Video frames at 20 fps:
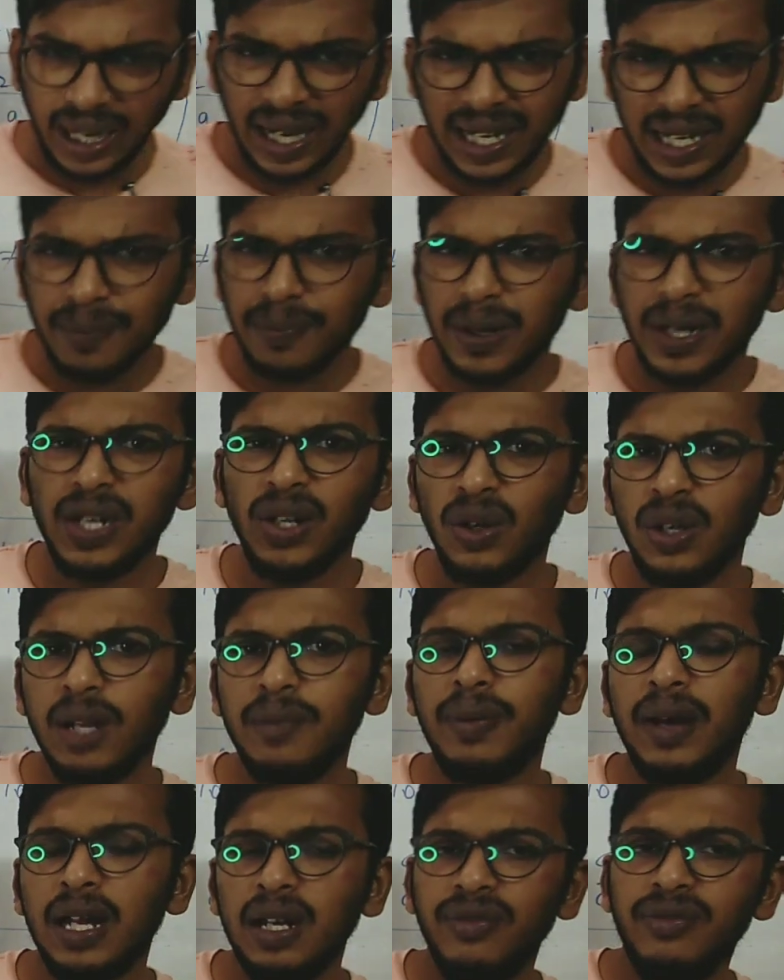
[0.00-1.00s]
at a particular
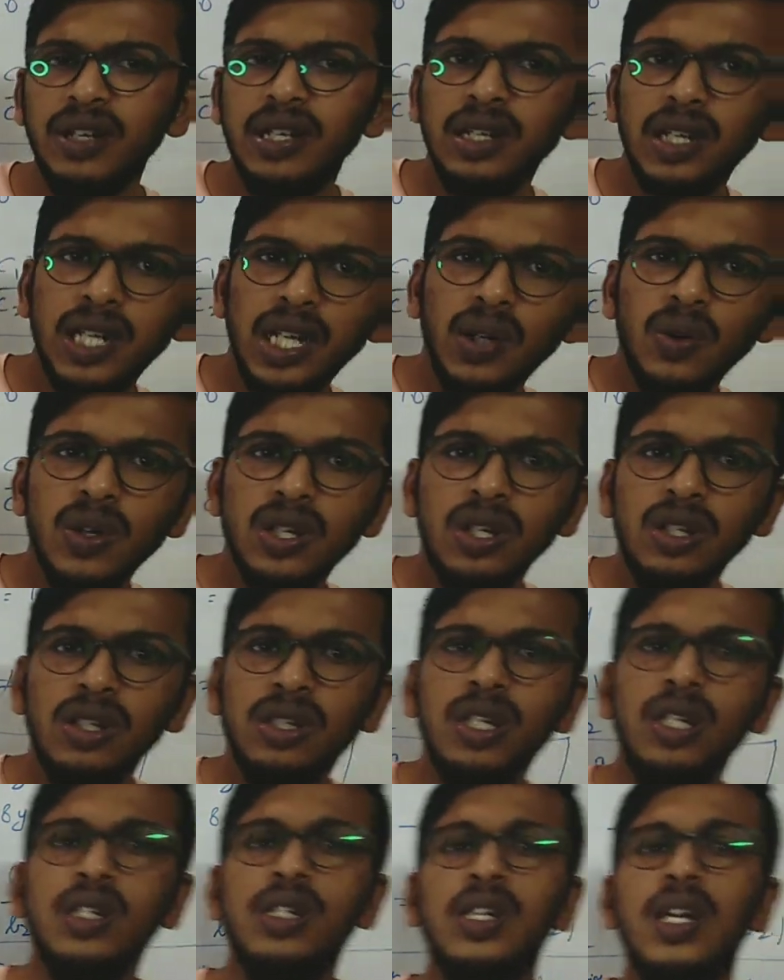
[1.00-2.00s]
pair of linear equations
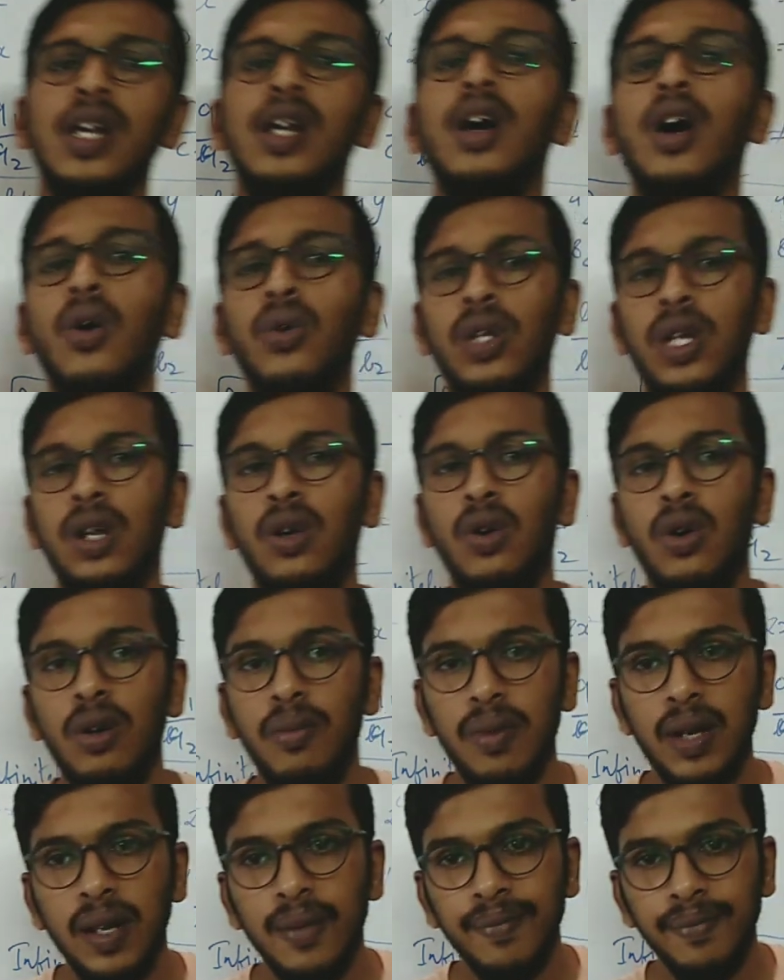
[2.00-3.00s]
and saying how they are going to
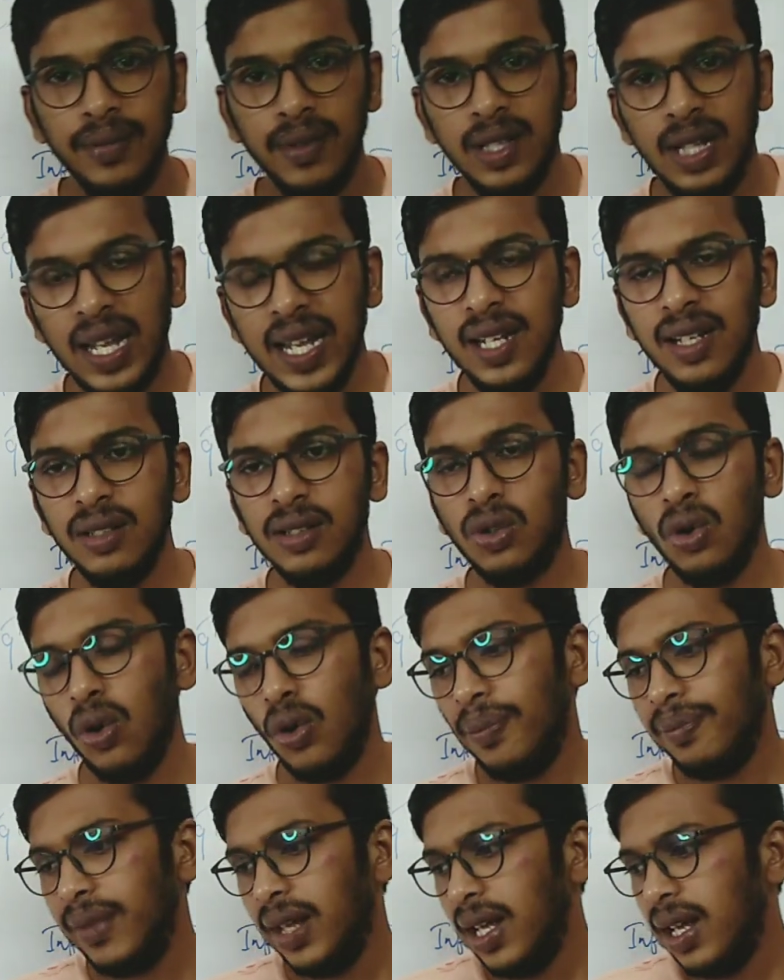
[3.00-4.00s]
be. Like,
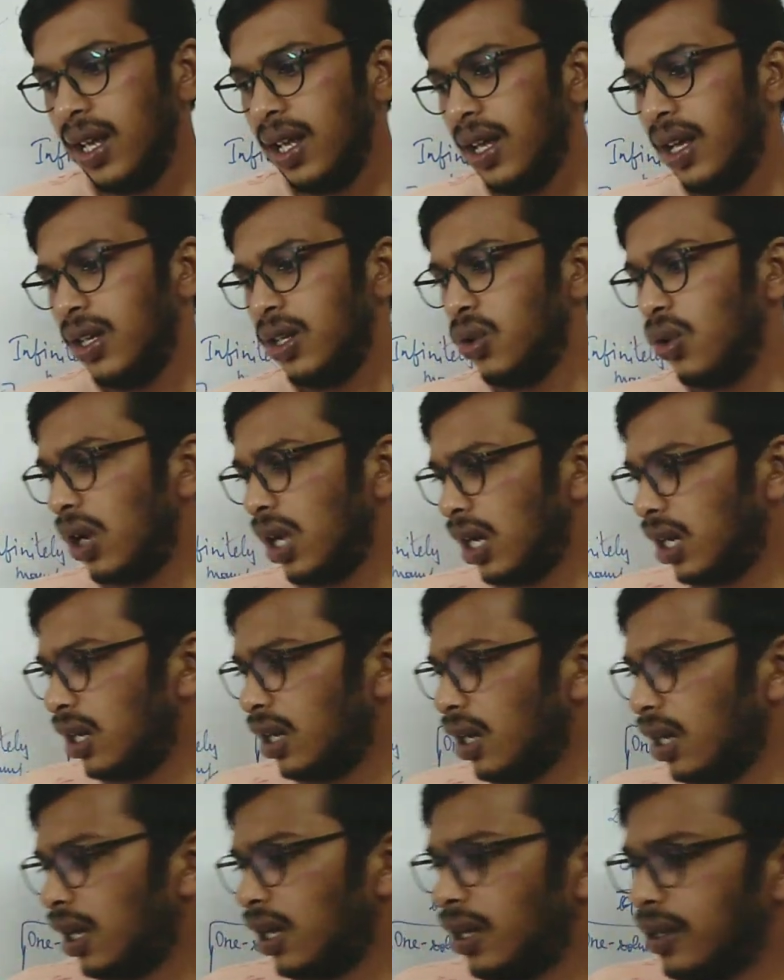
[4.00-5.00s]
so you
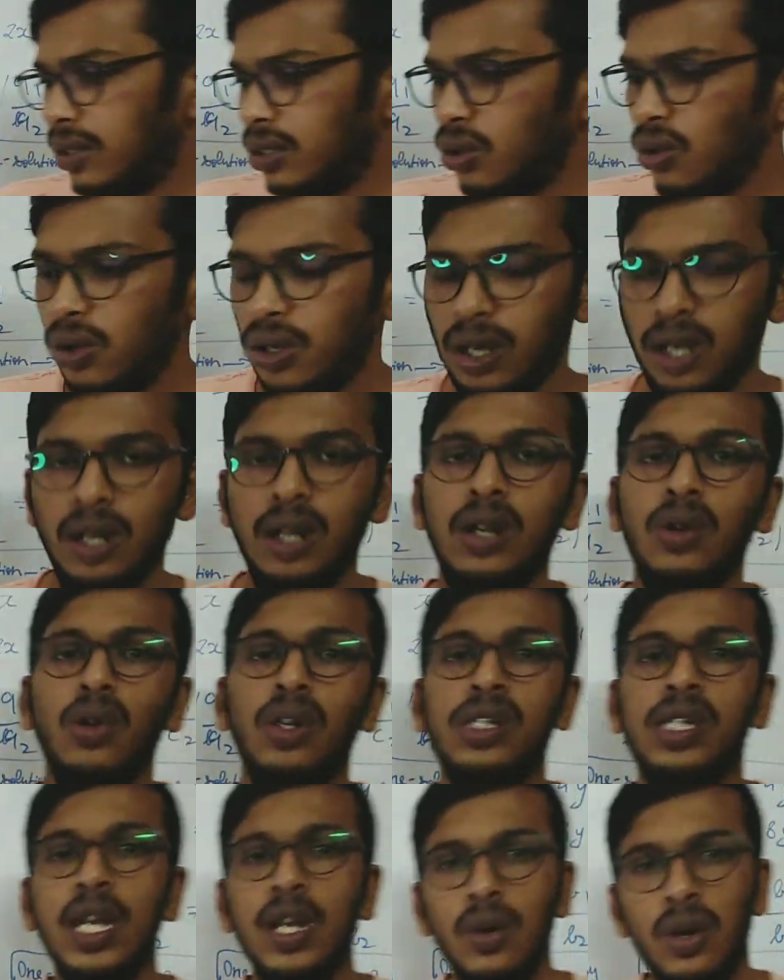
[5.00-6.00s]
are,
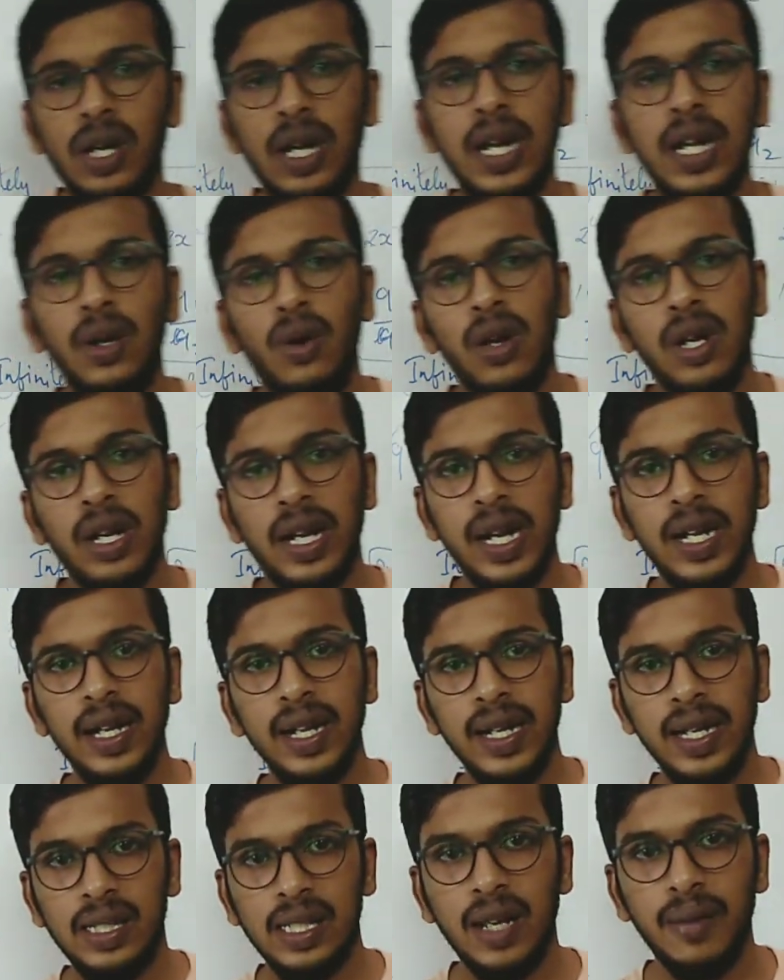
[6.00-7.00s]
say you are going to write an
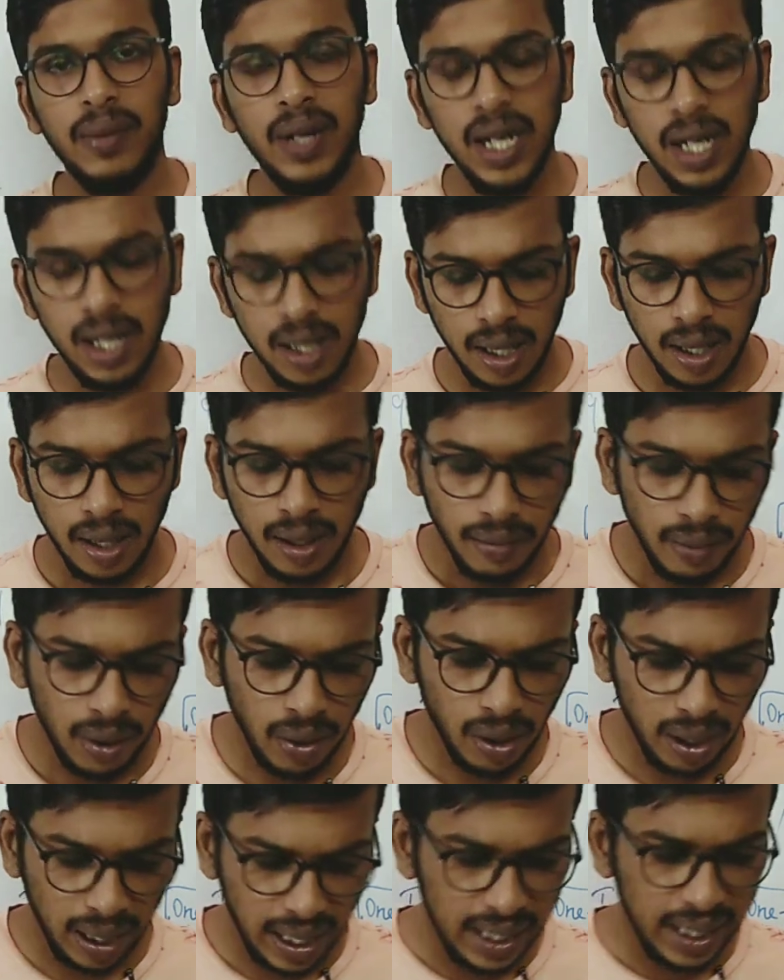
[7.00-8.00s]
exam, right? When you
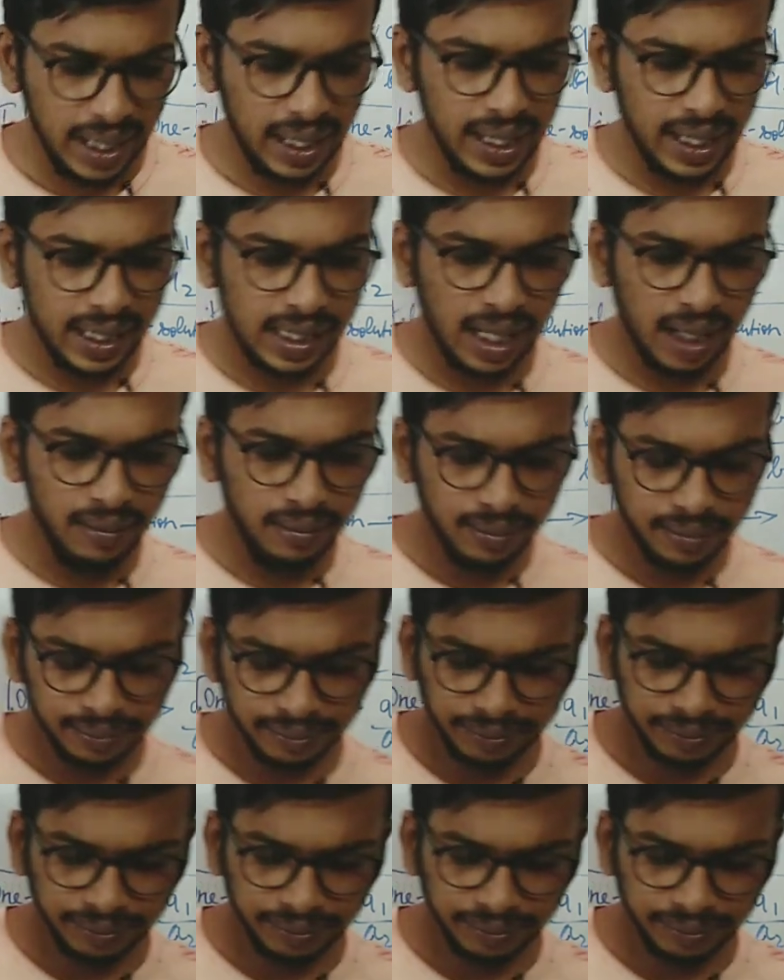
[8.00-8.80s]
are writing an exam,